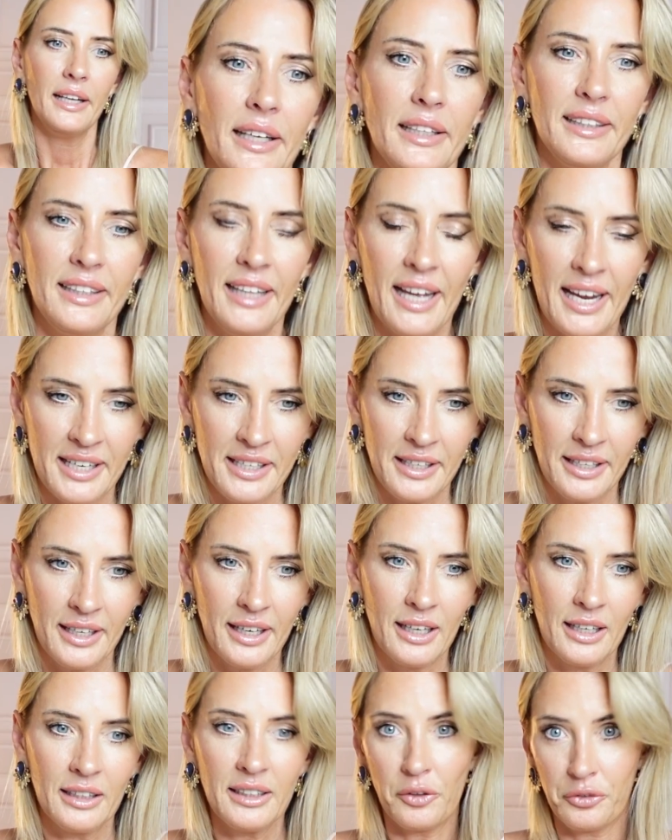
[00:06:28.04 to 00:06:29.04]
Then,
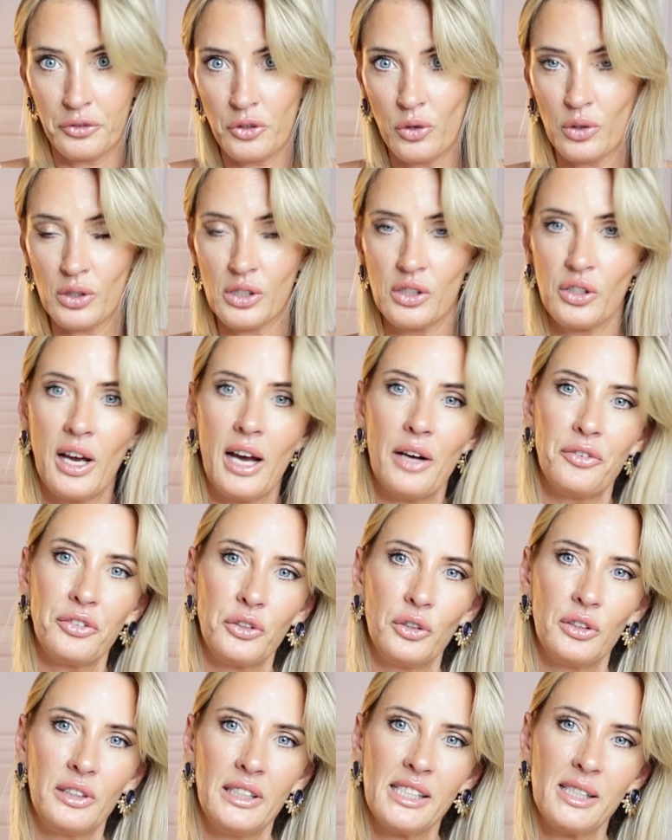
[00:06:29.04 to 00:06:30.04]
of course, you have
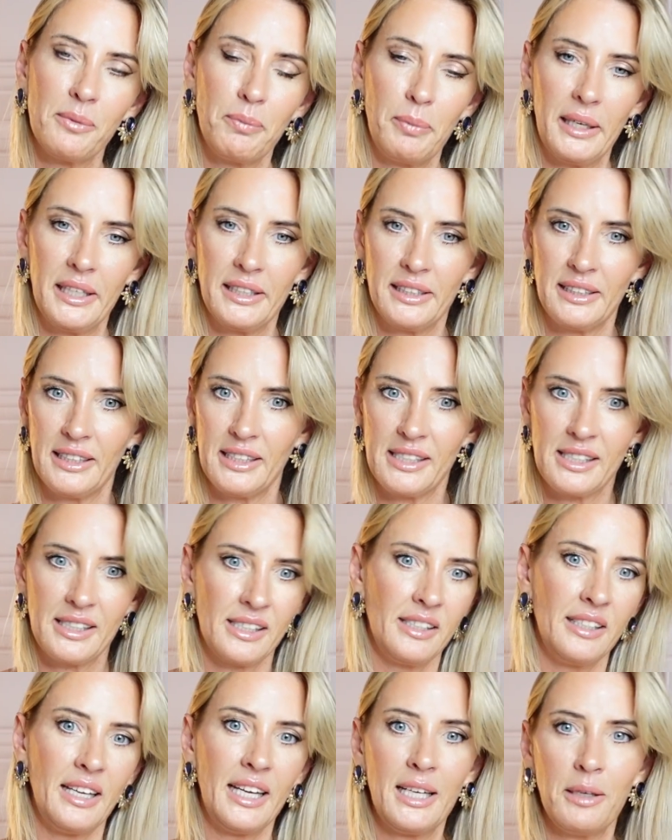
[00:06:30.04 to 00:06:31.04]
to display these
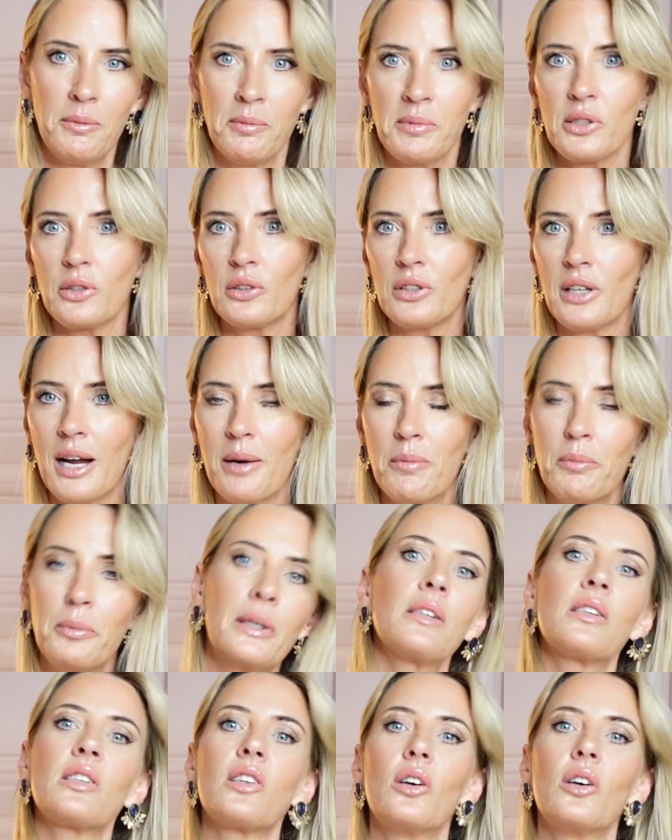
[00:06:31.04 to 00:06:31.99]
names or numbers